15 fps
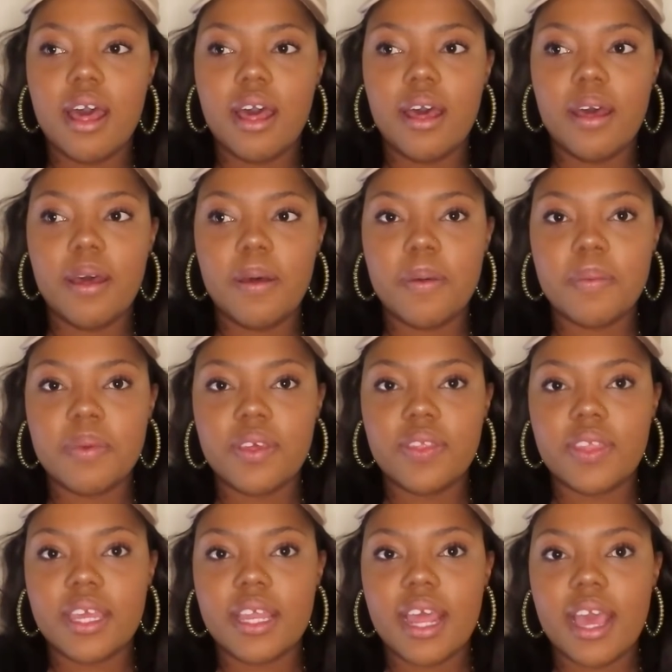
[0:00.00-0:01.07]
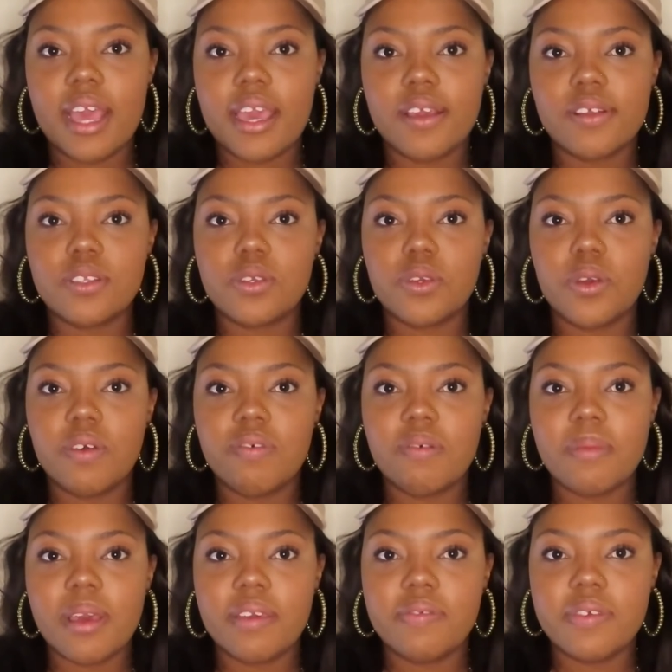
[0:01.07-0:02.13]
And then I had to go for
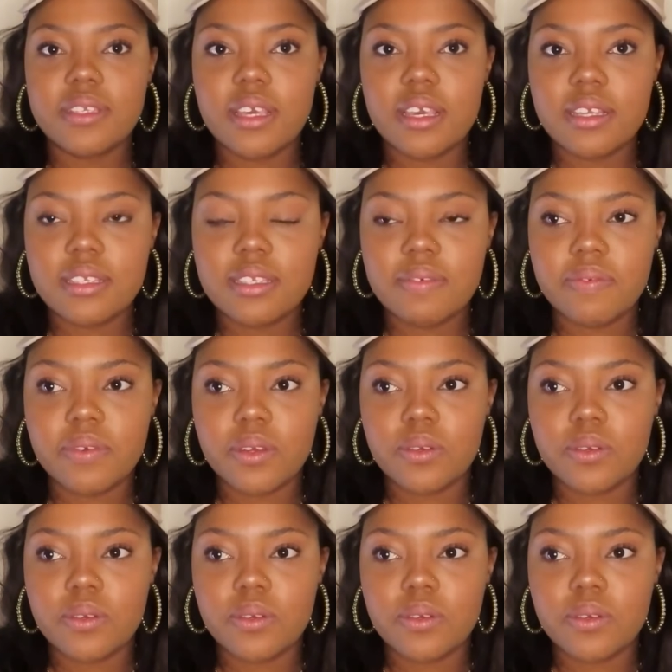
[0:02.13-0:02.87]
my visa interview.